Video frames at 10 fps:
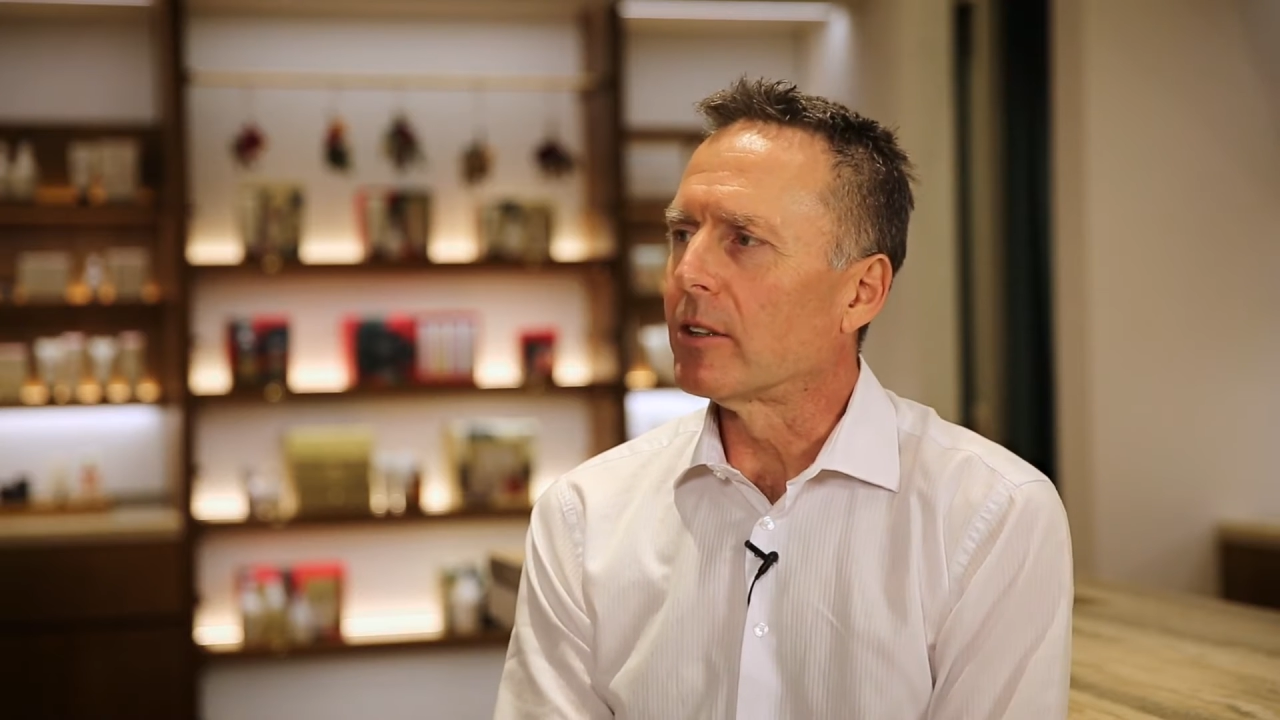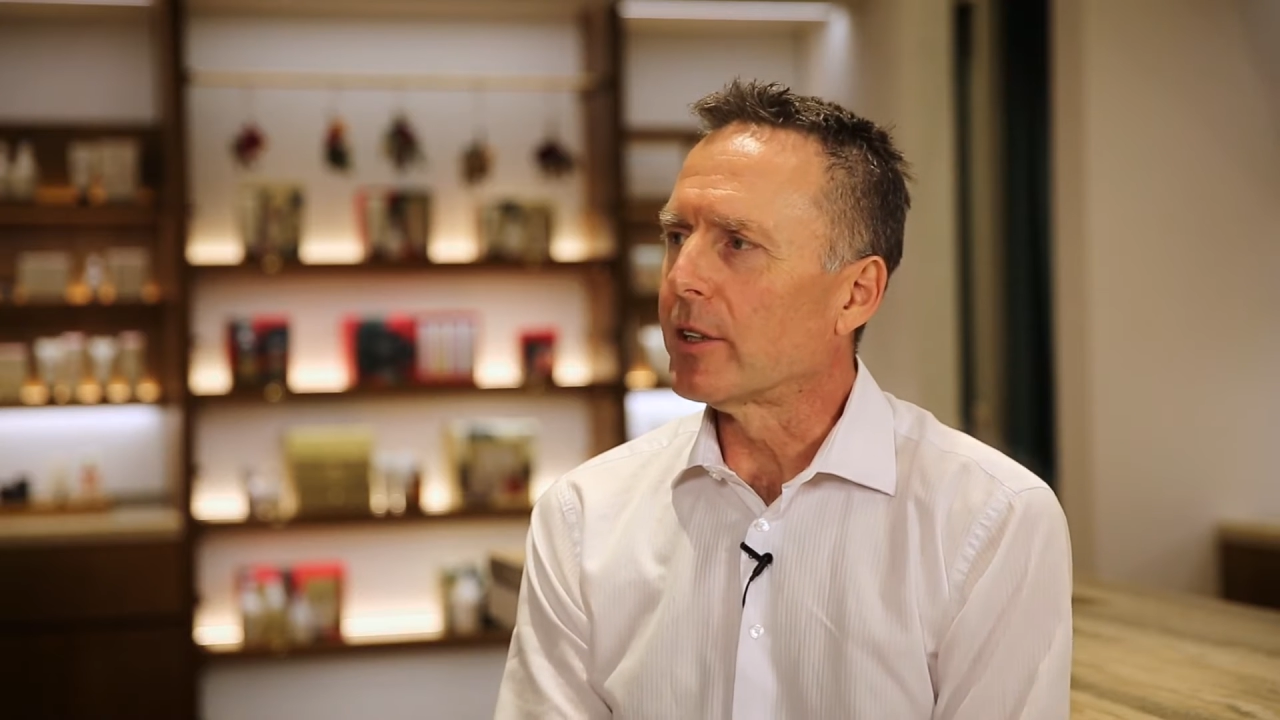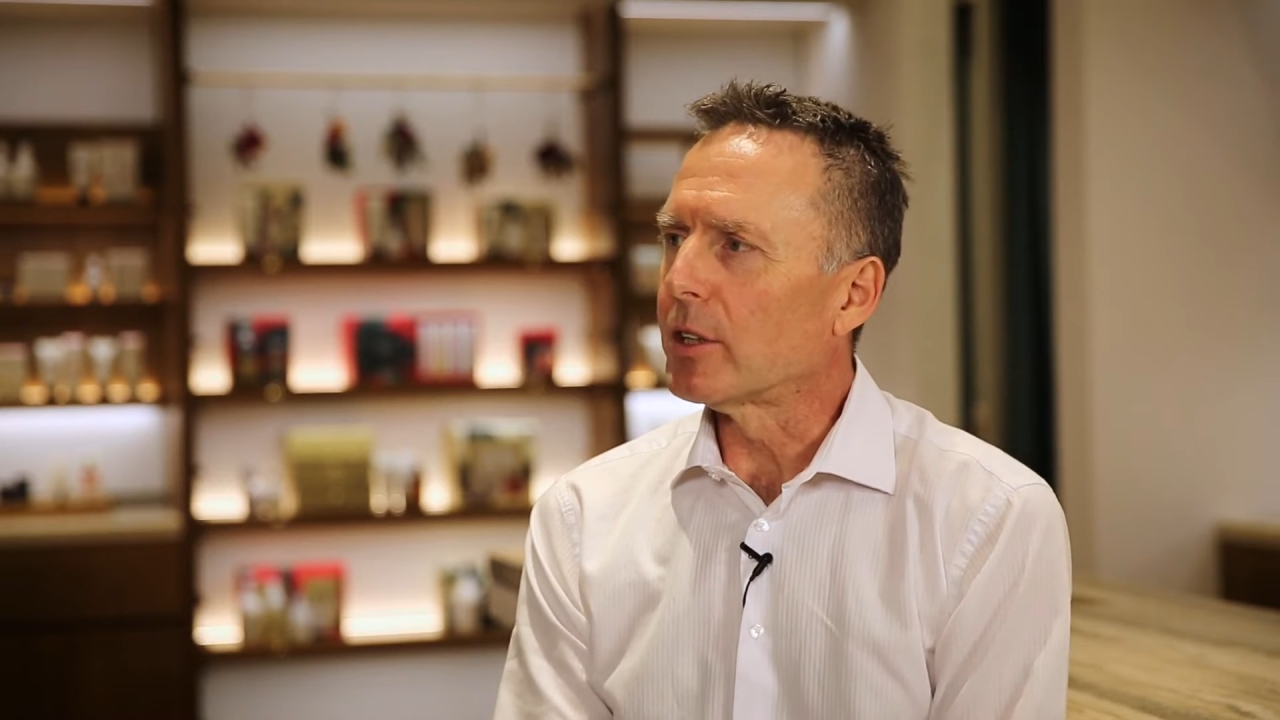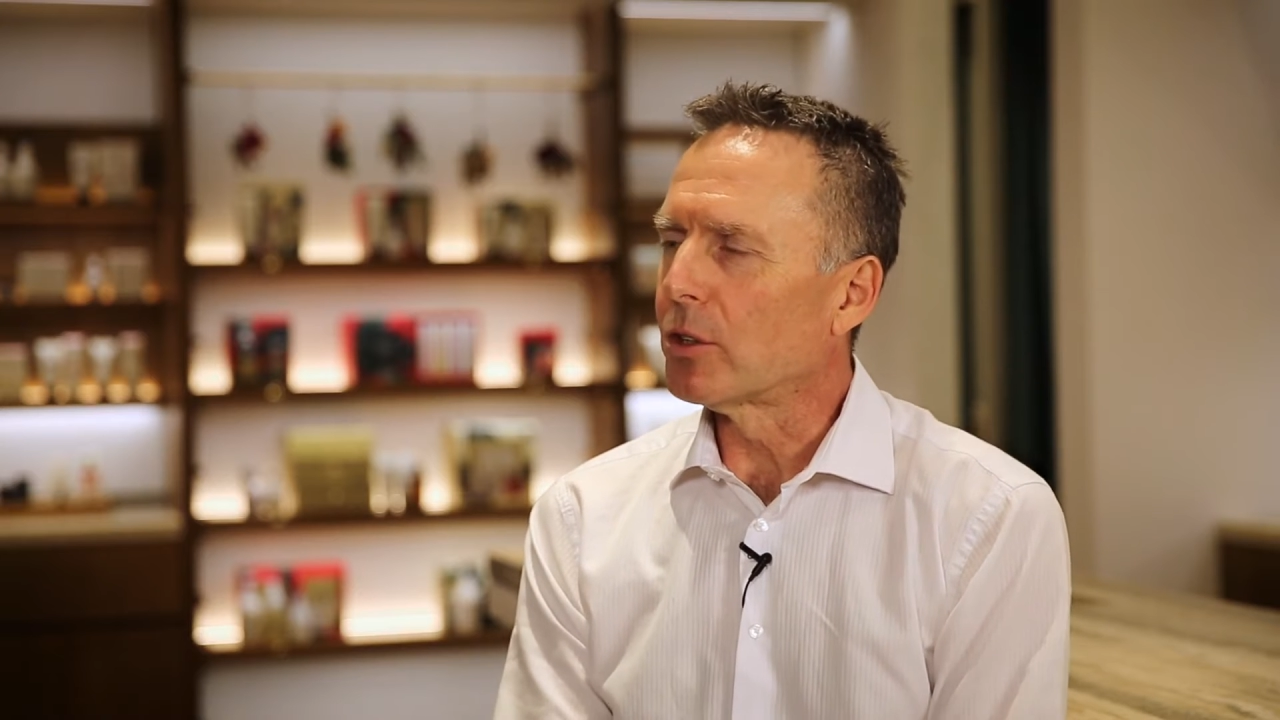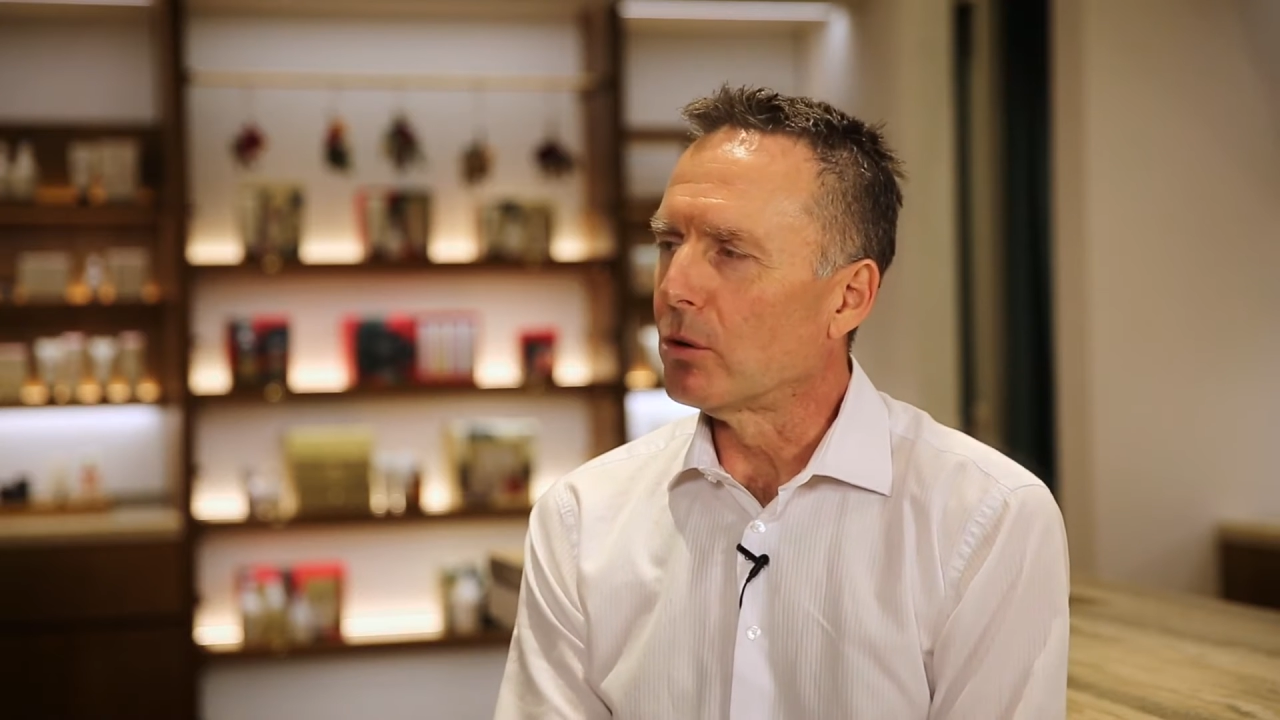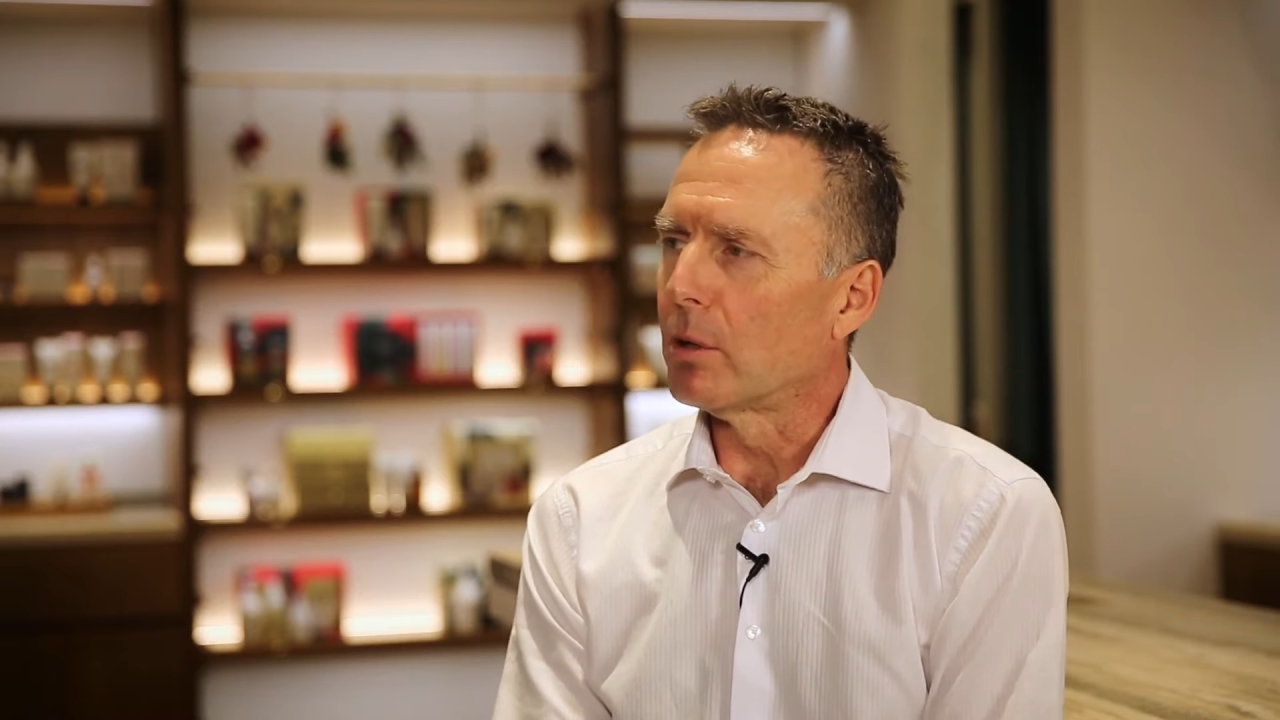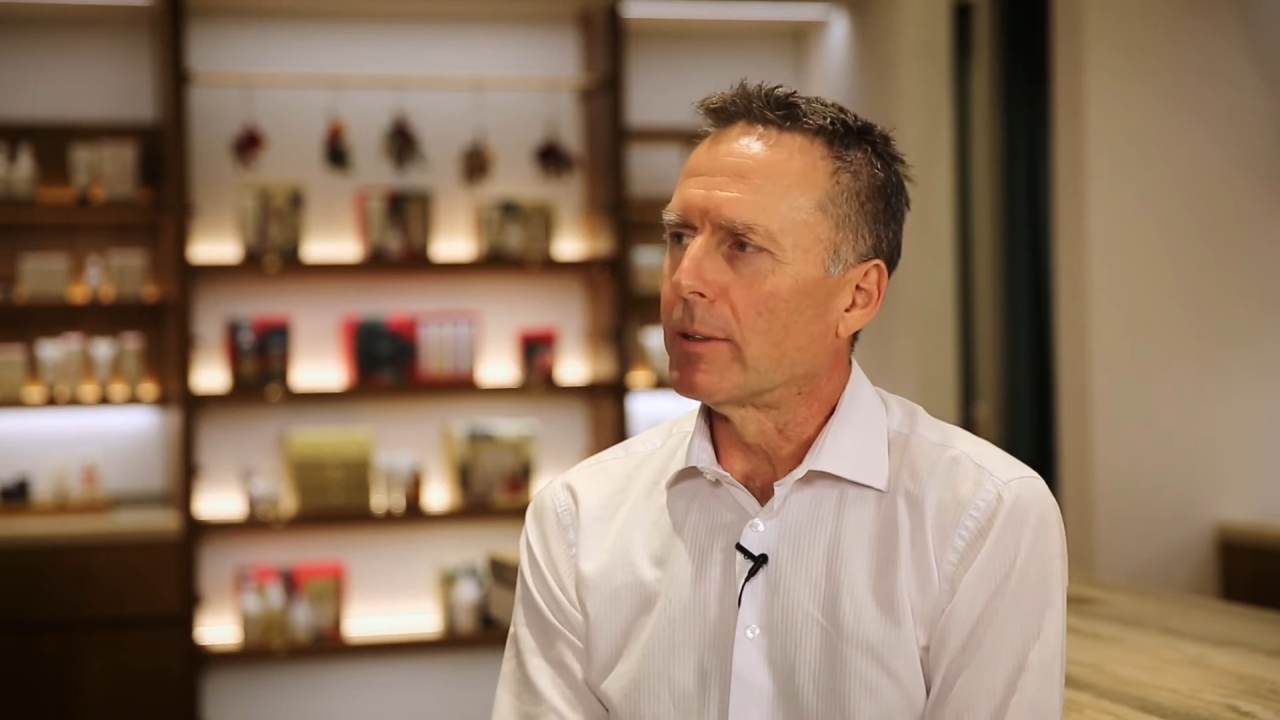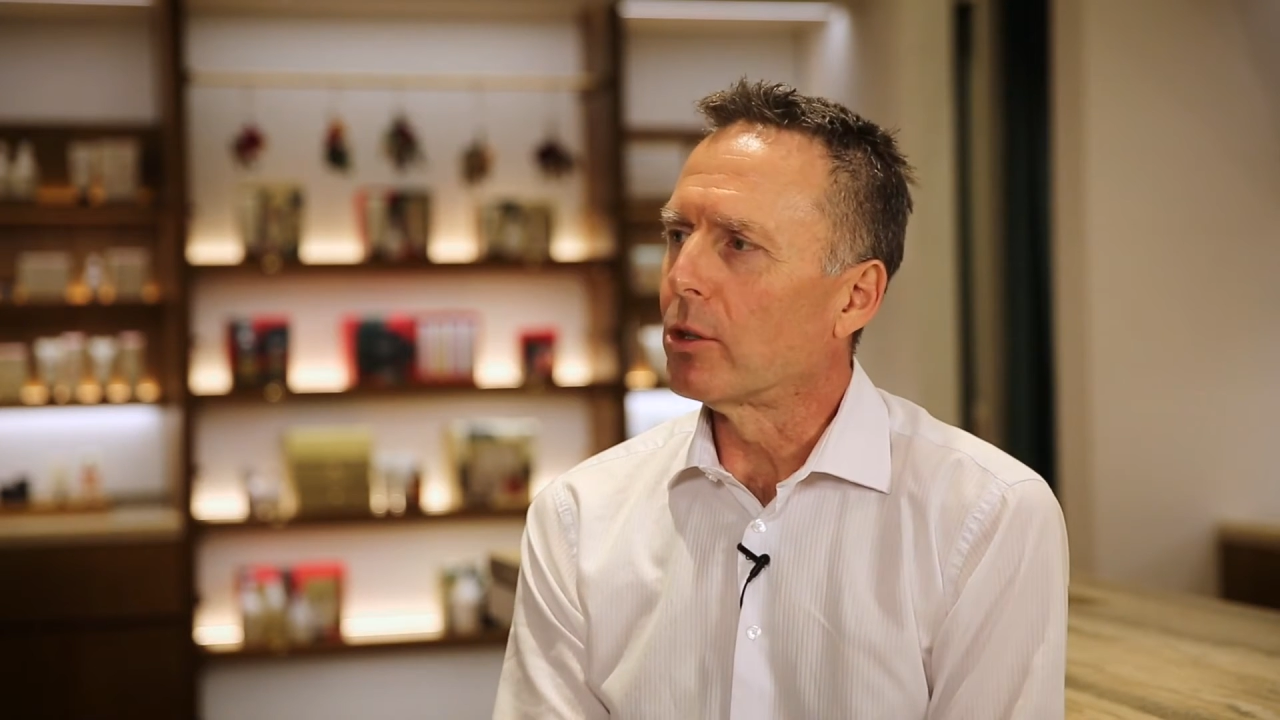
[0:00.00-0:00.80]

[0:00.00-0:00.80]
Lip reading: traditional what